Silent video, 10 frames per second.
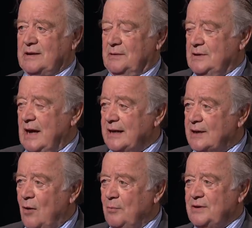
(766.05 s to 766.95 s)
I'm slightly
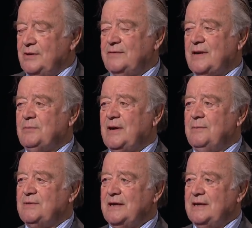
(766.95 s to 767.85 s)
combative
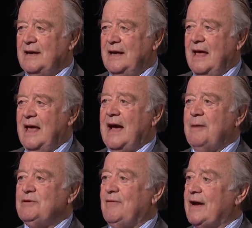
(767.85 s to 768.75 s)
sometimes, and uh, I
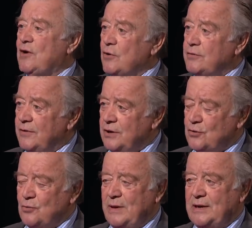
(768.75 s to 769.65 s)
was a very
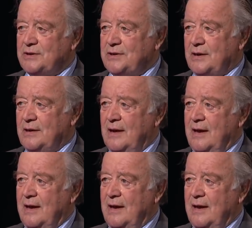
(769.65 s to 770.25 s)
controversial minister.